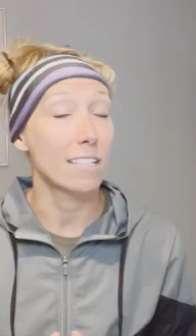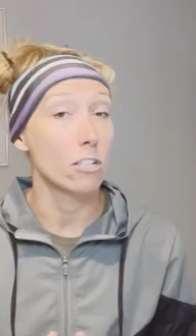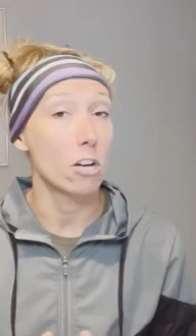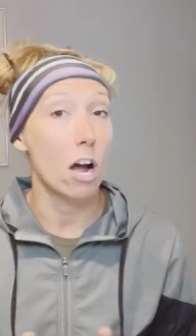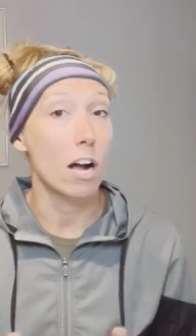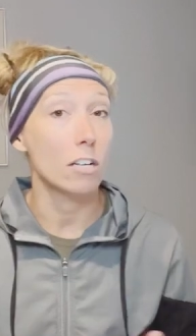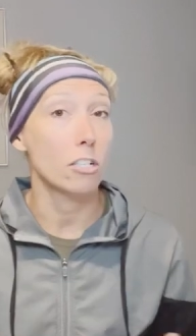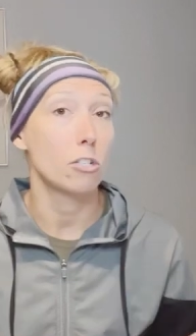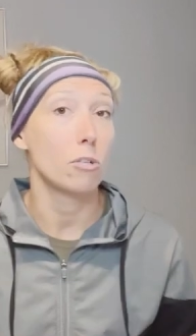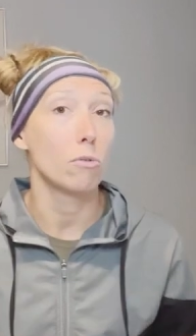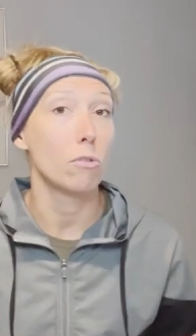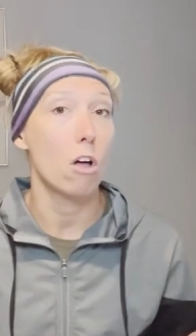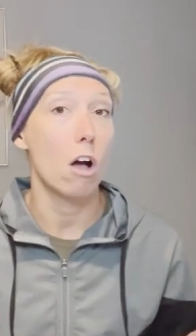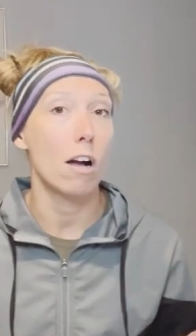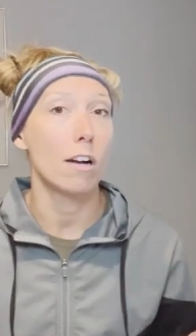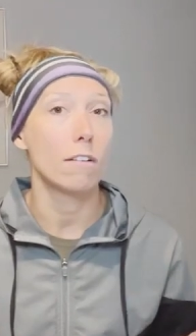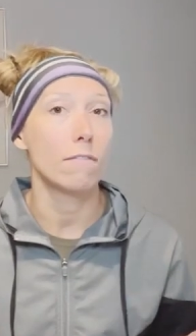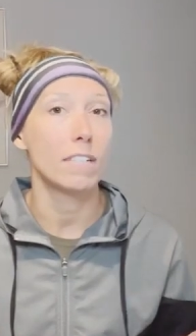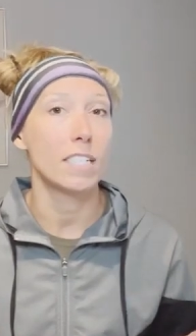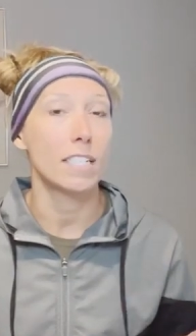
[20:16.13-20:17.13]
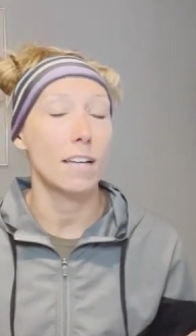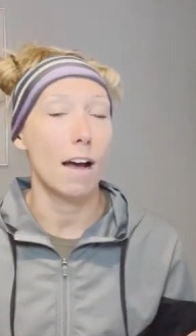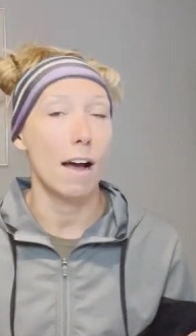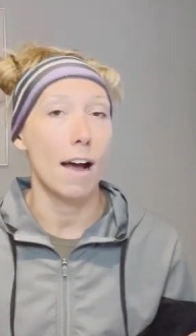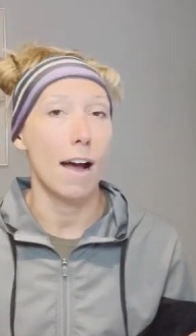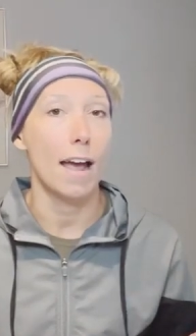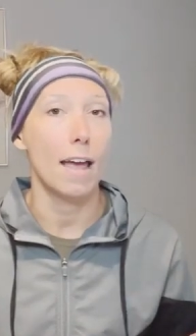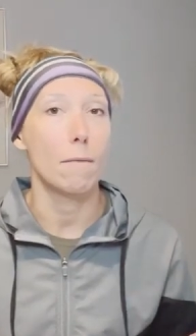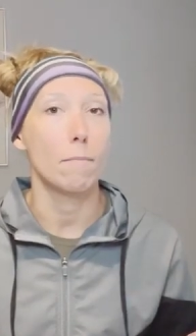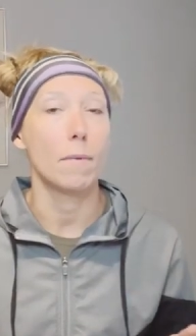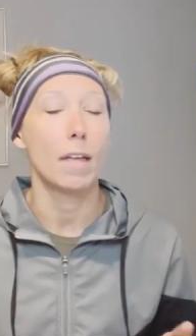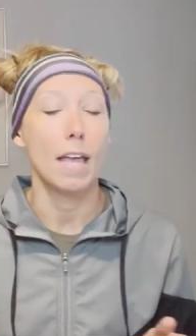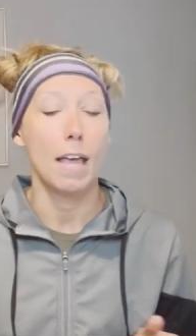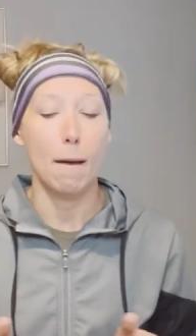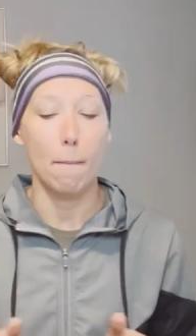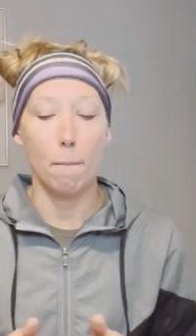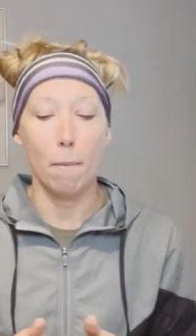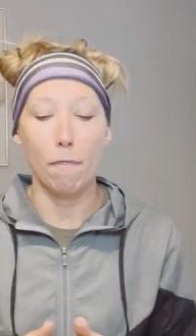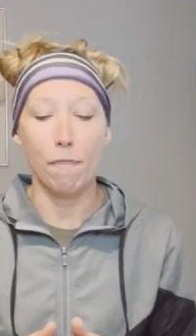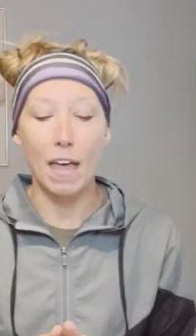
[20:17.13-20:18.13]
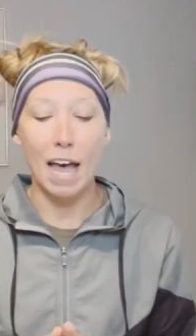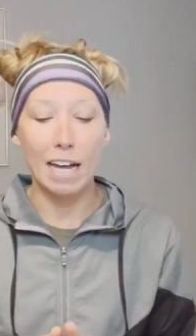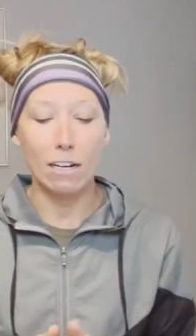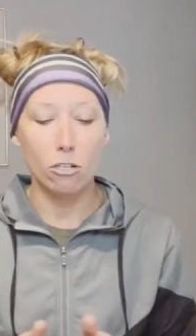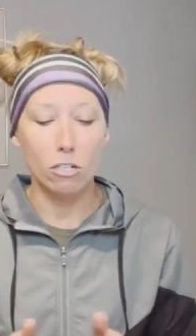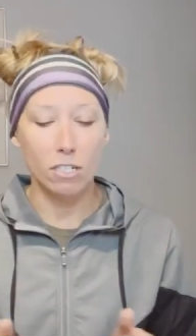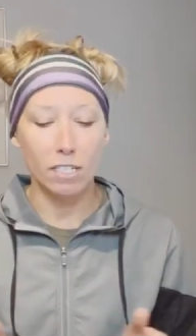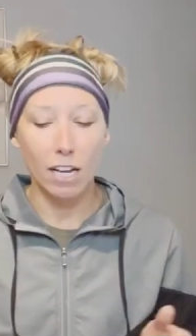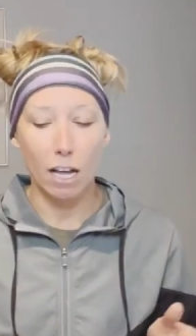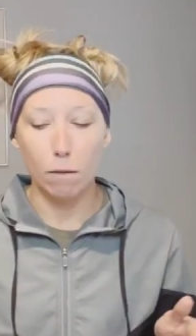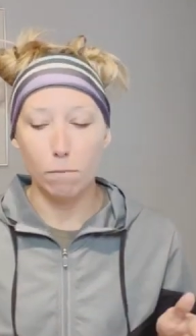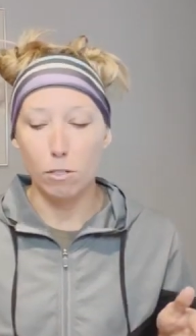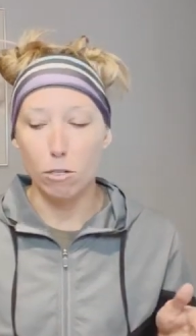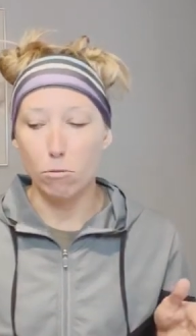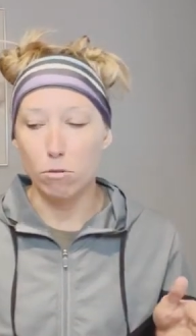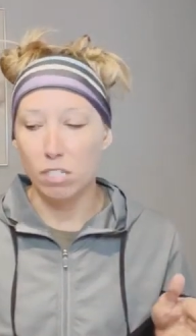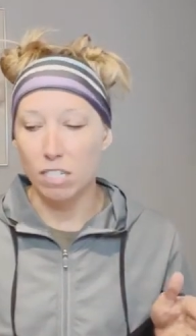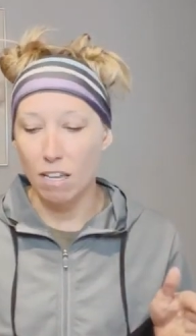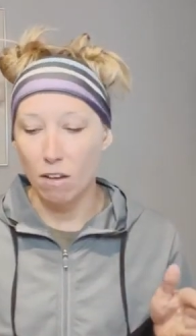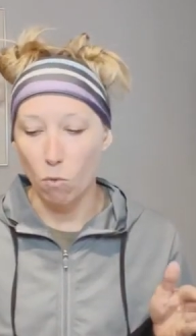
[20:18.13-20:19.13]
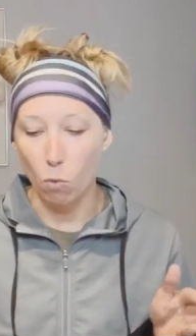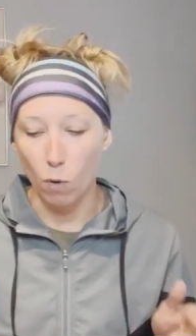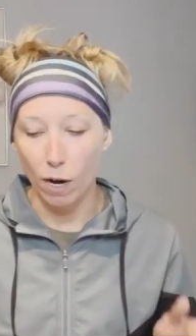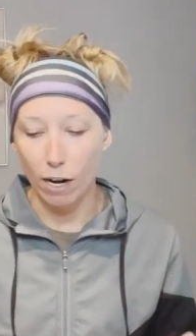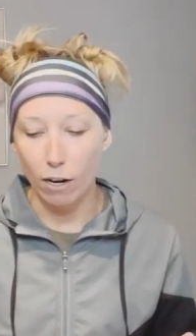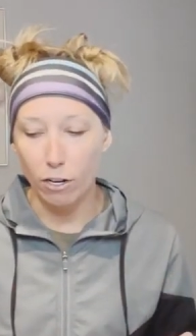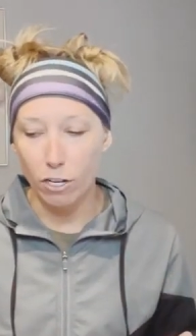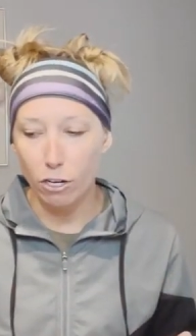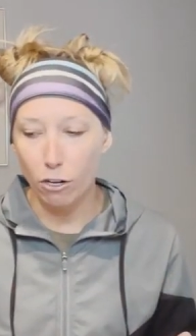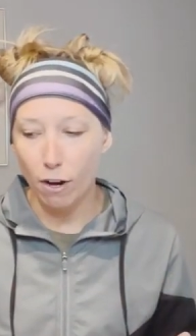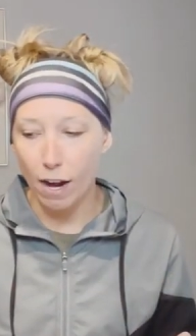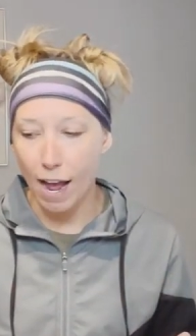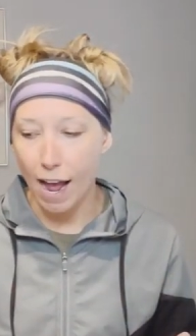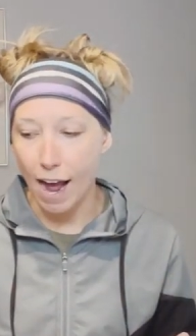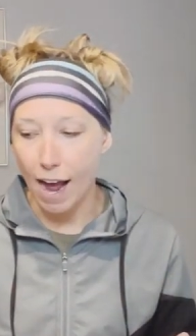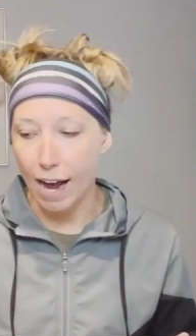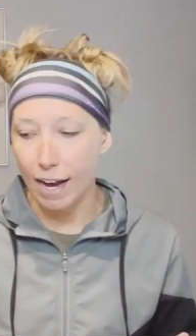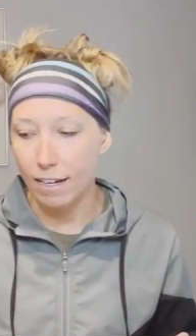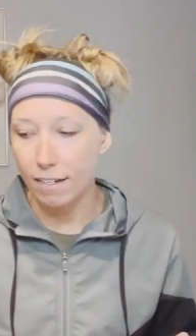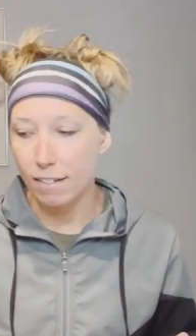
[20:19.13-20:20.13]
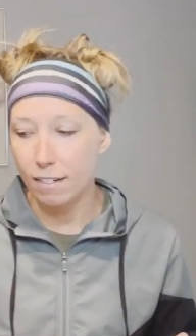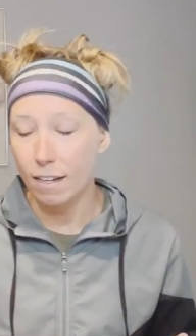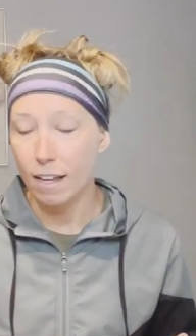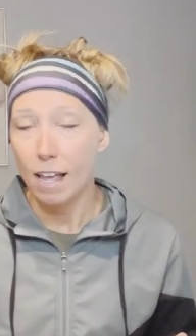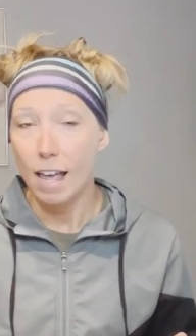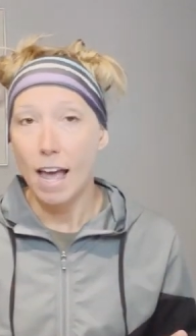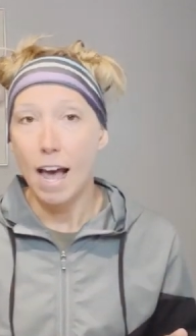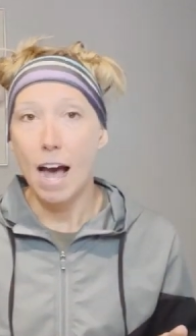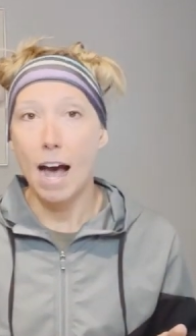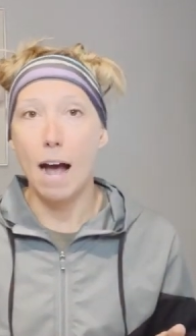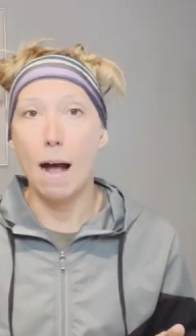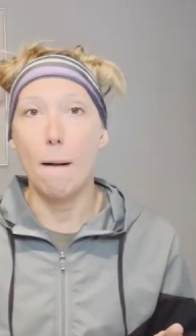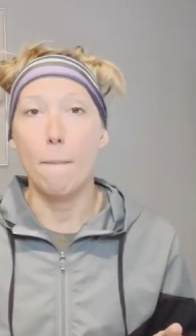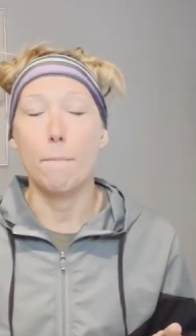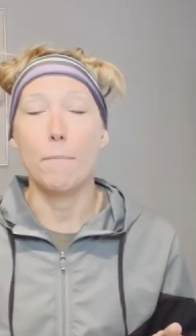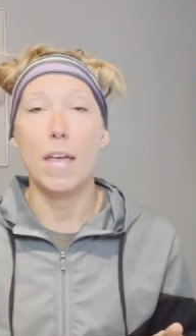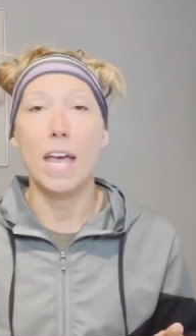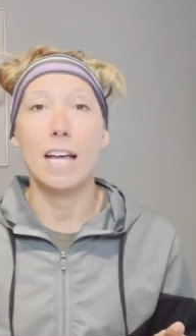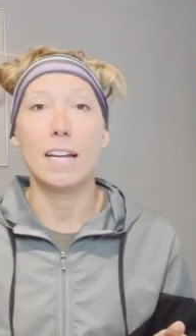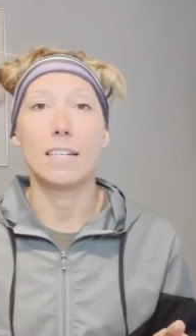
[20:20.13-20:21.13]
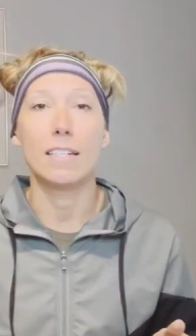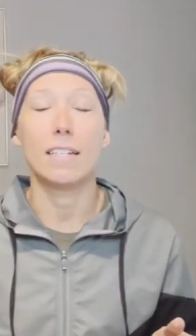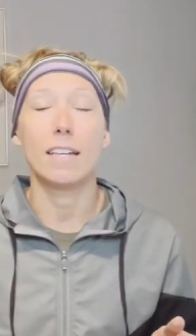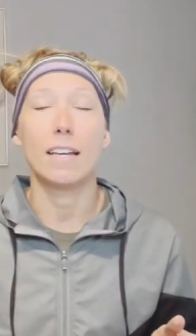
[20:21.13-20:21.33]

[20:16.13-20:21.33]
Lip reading: not too long of a time, but that just helps you see where you're at. And